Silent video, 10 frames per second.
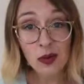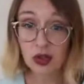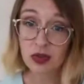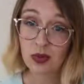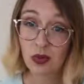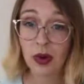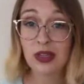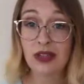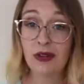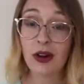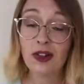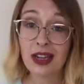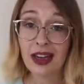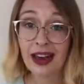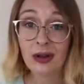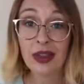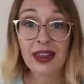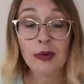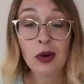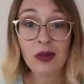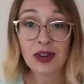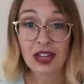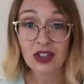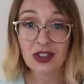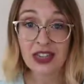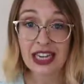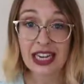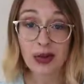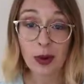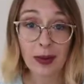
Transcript: which most falls in line with their motivations to eat more